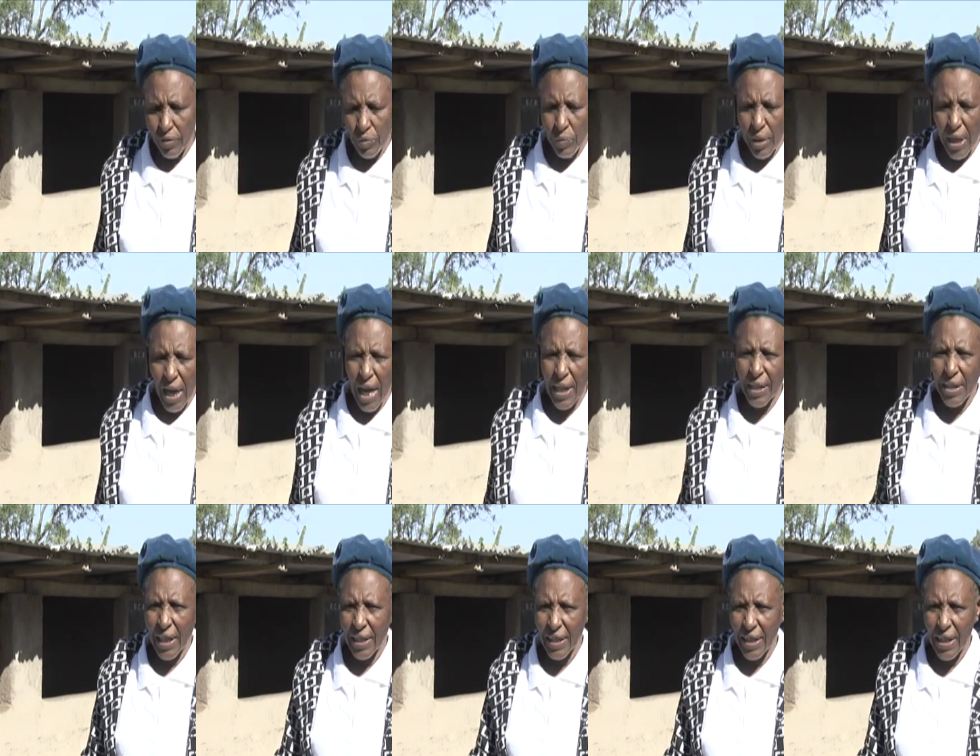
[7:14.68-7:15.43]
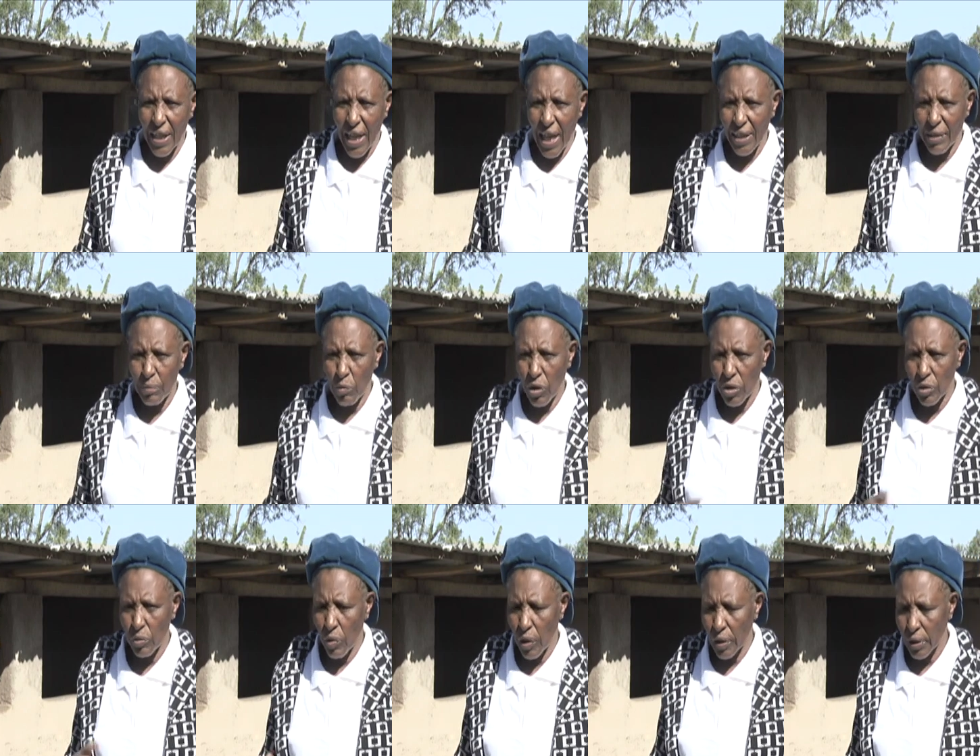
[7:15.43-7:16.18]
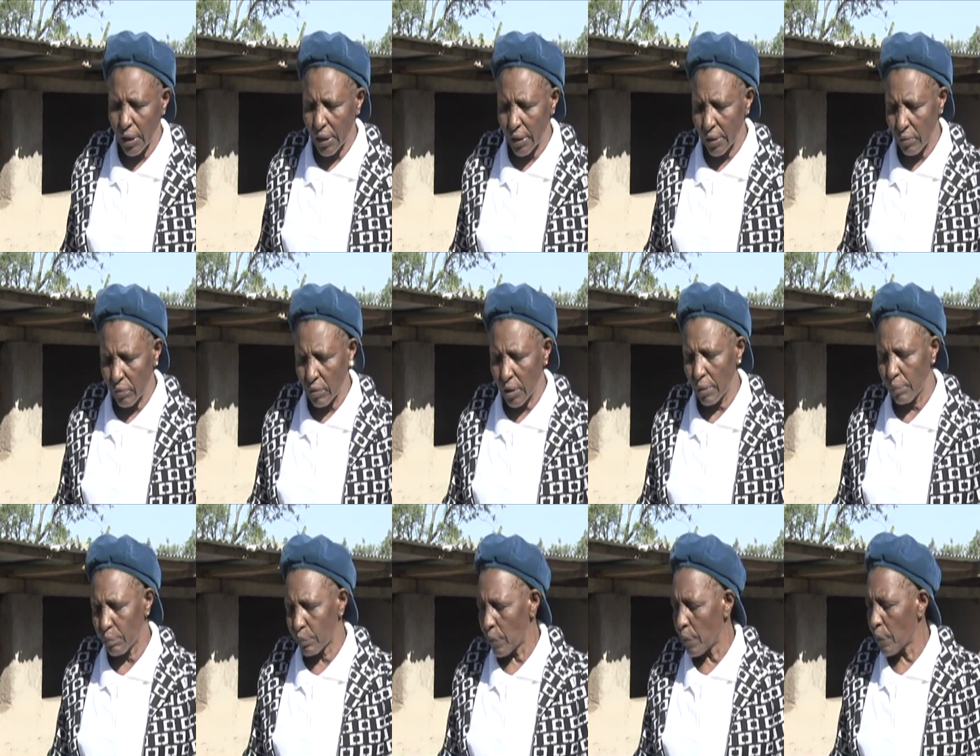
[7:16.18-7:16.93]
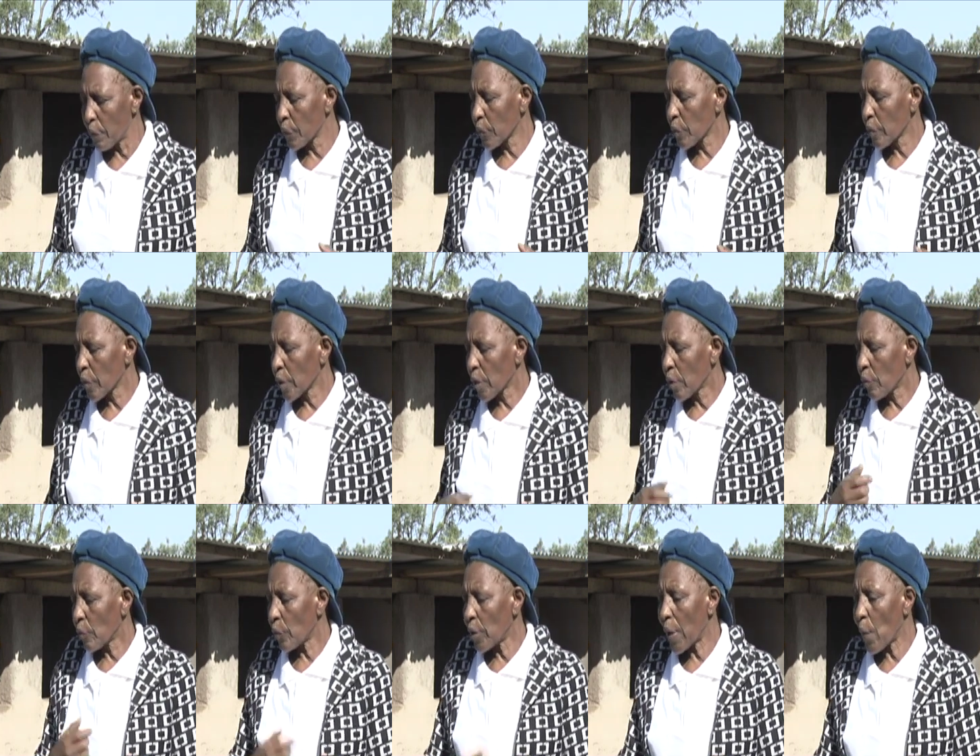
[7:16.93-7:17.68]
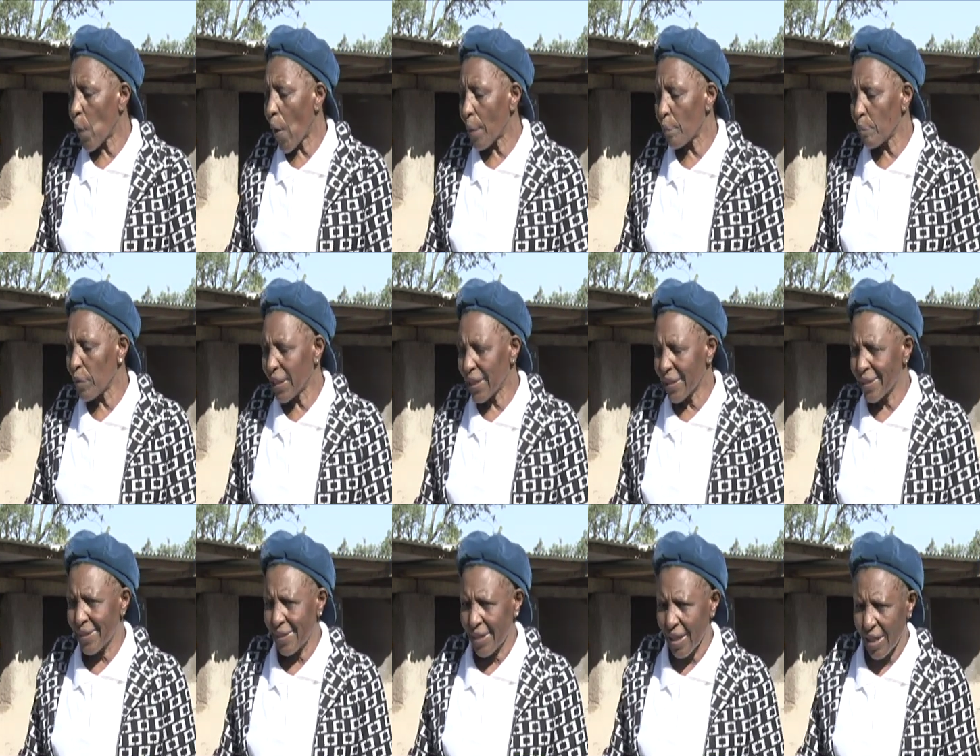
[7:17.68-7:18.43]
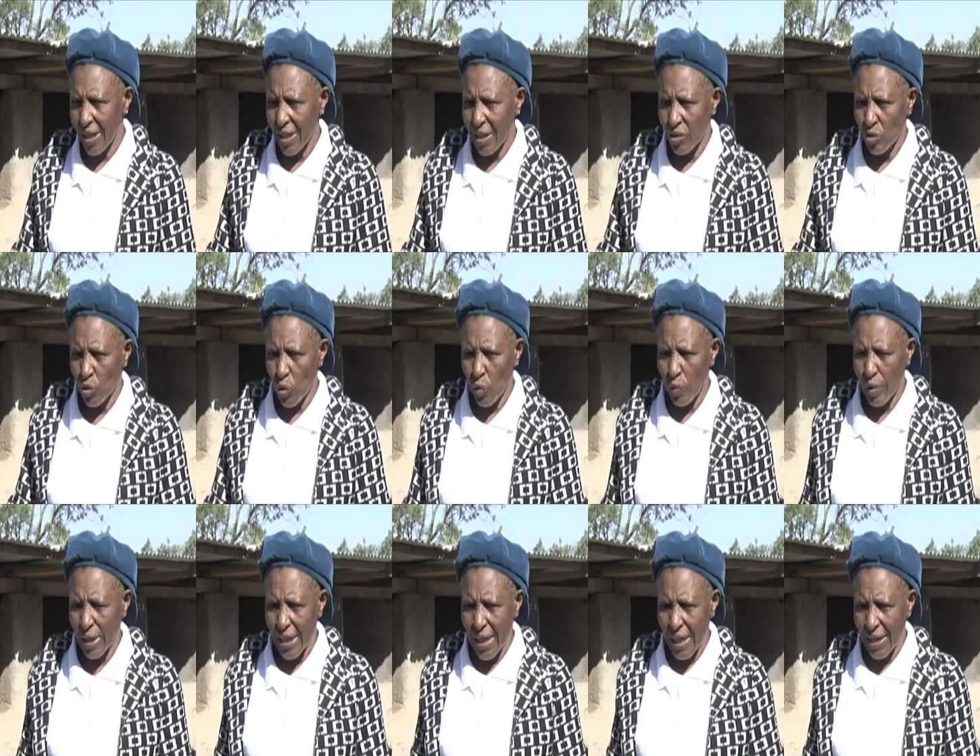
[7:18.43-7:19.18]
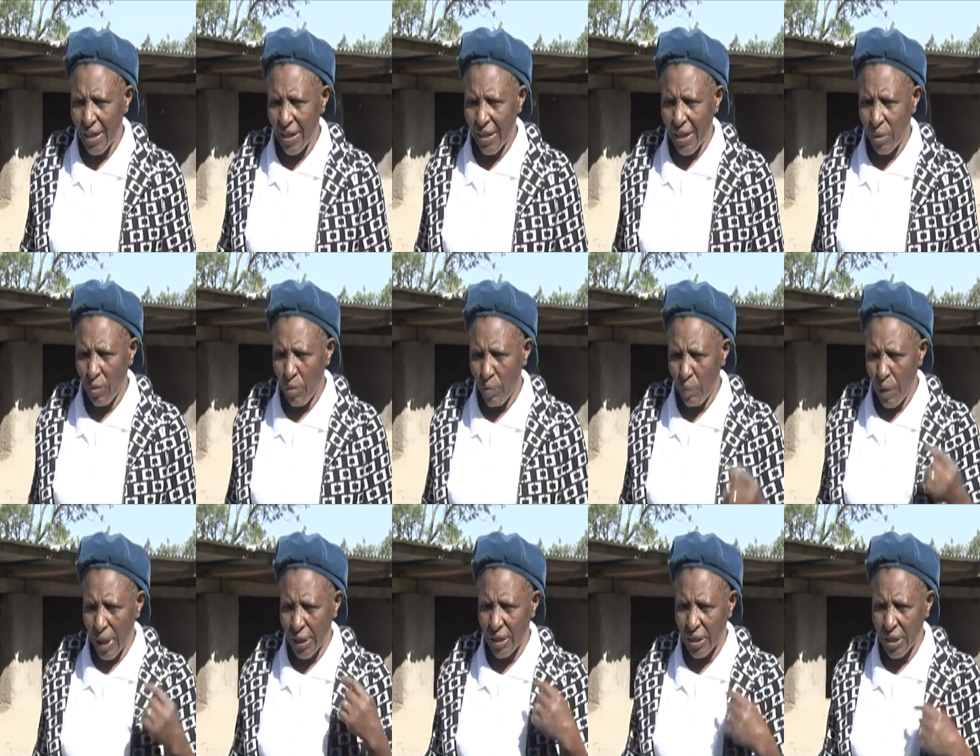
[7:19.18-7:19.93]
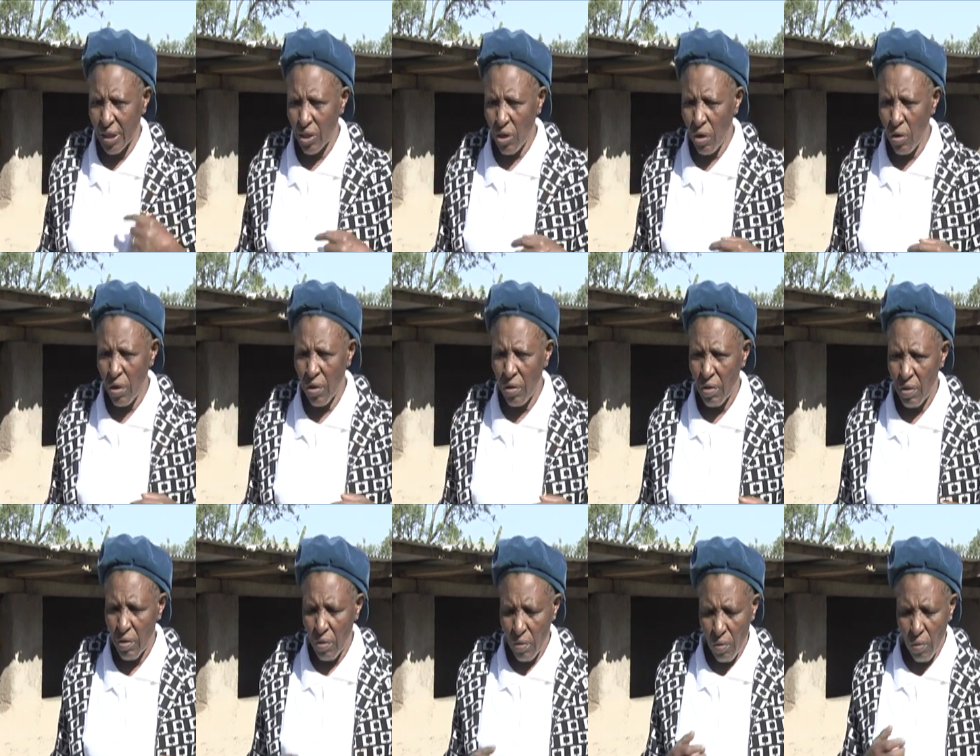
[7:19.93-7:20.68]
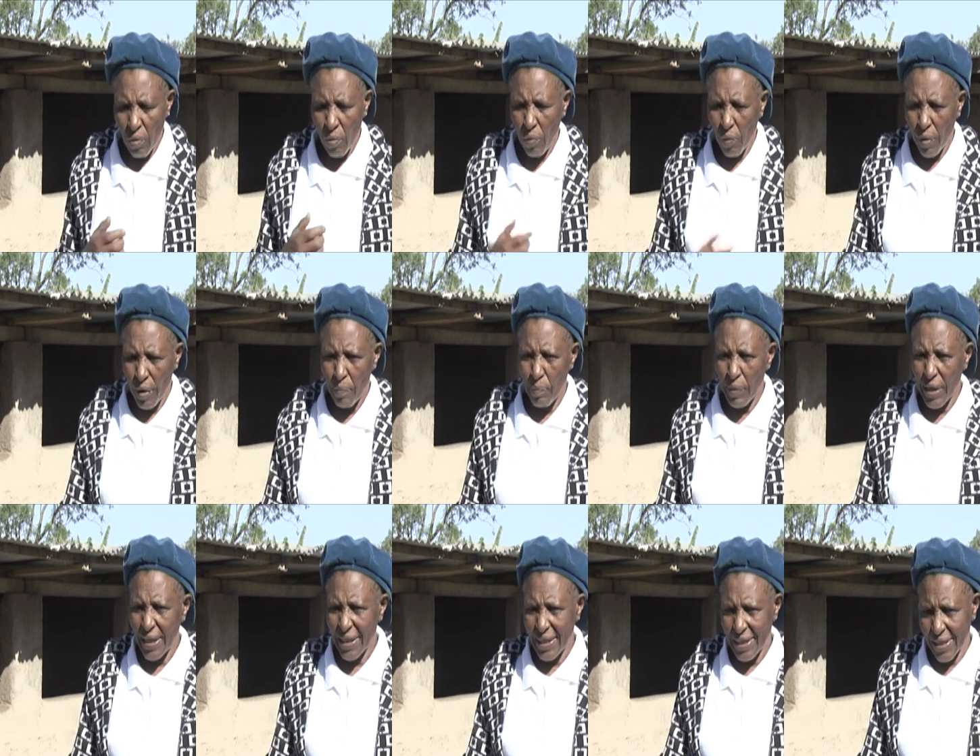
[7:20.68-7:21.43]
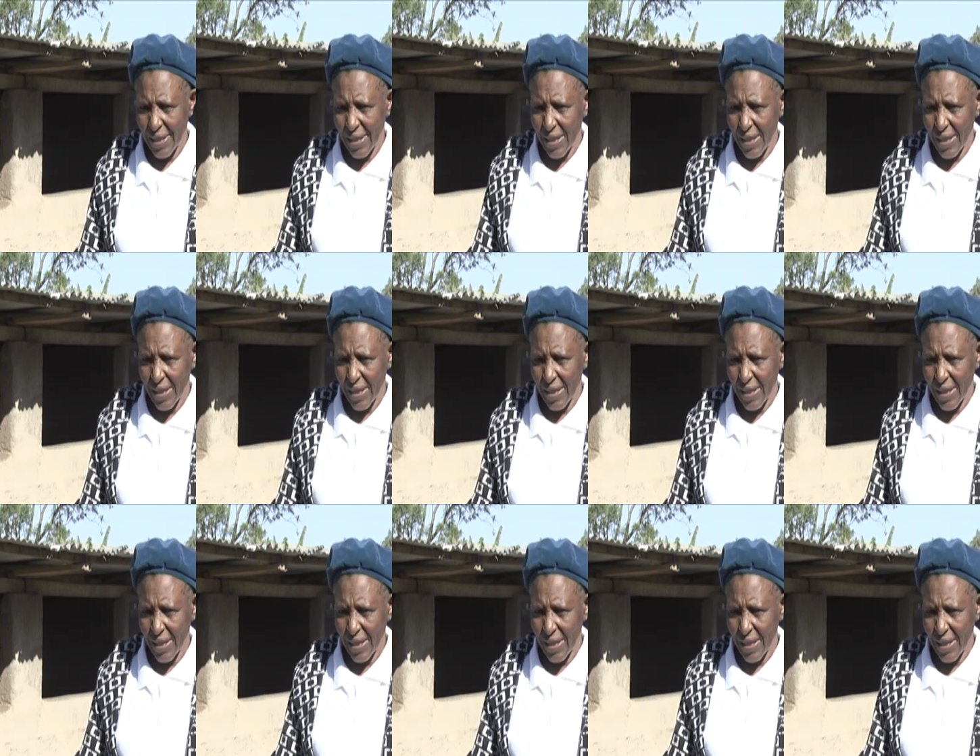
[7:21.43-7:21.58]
we had and the animals we wanted to keep, we were mixing. So we get the raw material, we mix,